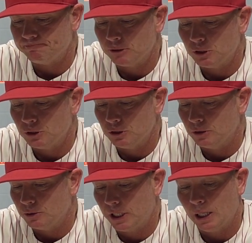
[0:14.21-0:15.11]
And you know,
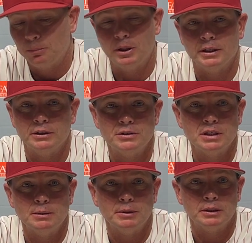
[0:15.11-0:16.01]
you can't play a good
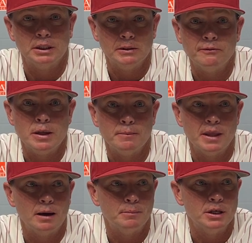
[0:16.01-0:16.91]
team and give them
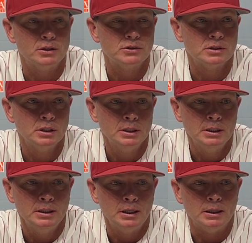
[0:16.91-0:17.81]
that much.
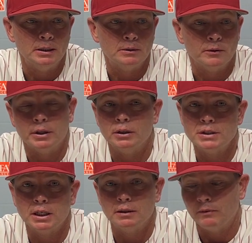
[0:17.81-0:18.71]
They're going to
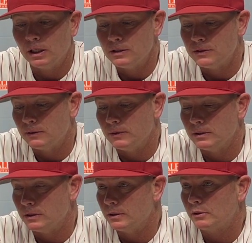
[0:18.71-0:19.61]
take advantage of it. And
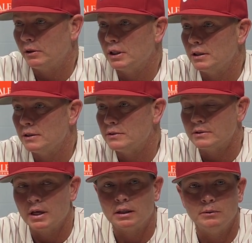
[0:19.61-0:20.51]
to their credit, that's
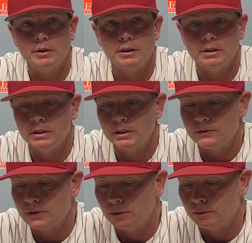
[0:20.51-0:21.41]
exactly what they did.
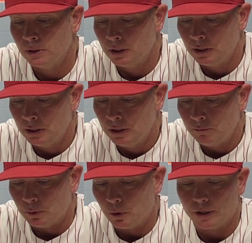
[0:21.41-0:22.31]
So if
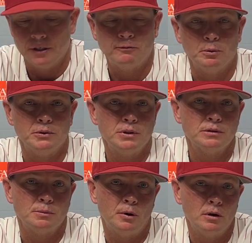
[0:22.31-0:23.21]
we want a different result
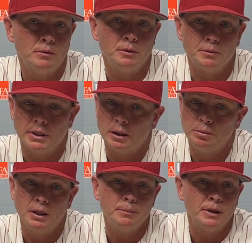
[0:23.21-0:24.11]
tomorrow, we got to
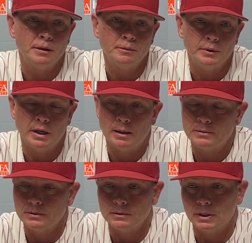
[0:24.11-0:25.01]
play better. We
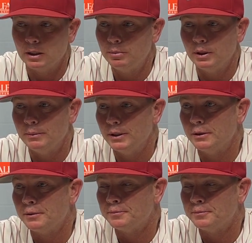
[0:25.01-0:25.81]
absolutely got to play better.